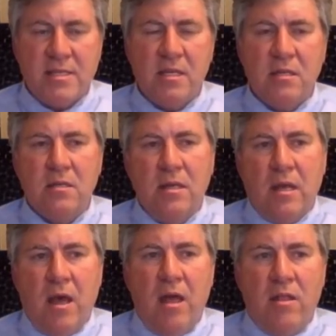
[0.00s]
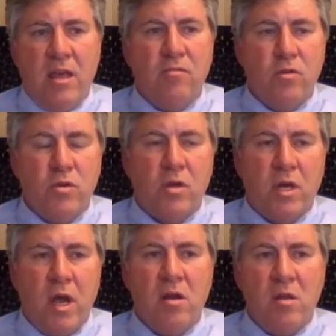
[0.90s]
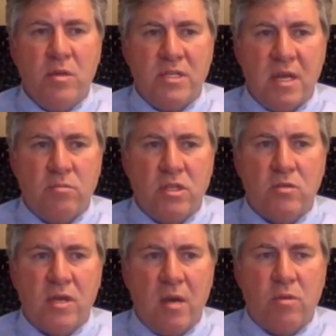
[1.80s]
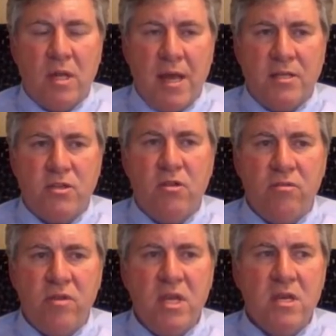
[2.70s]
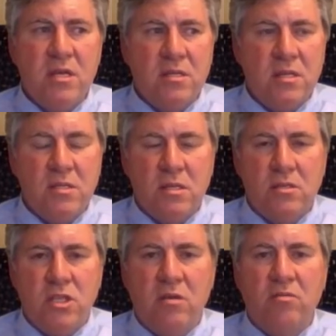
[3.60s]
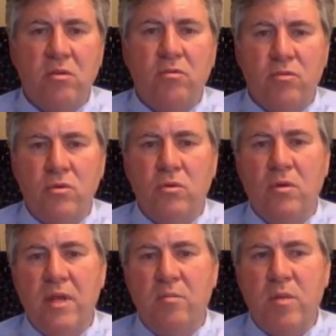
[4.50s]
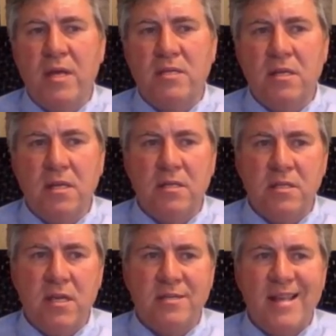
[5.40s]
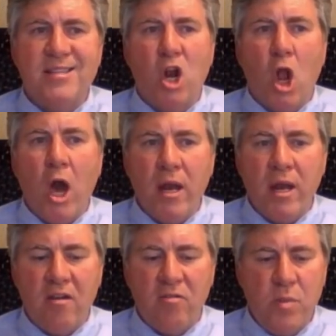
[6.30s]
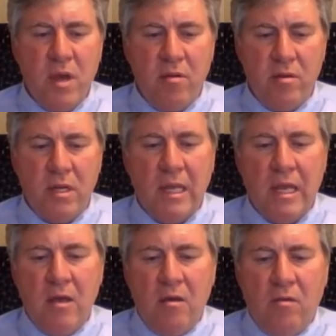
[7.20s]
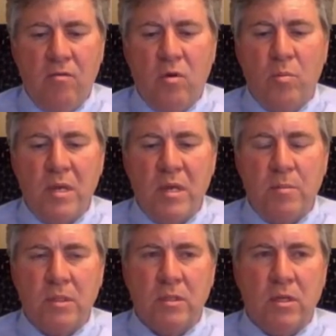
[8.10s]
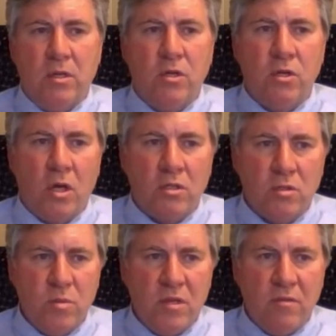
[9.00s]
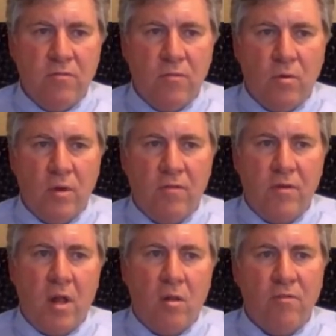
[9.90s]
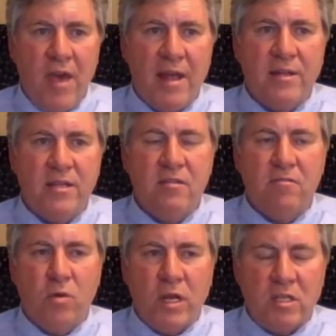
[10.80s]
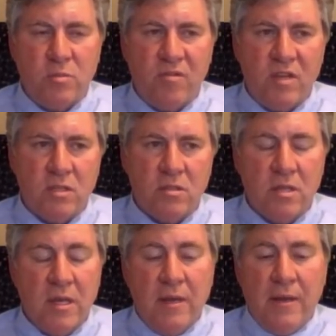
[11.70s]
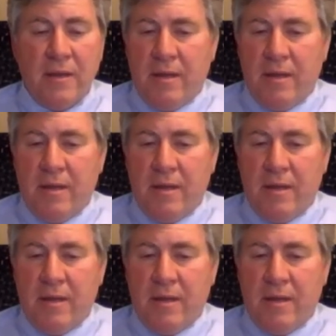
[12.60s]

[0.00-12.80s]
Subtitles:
asset, and therefore you can only be subject to capital gain. So 3 years is a general rule that basically says that's a long enough period for people not to be falling foul of anti-avoidance provisions.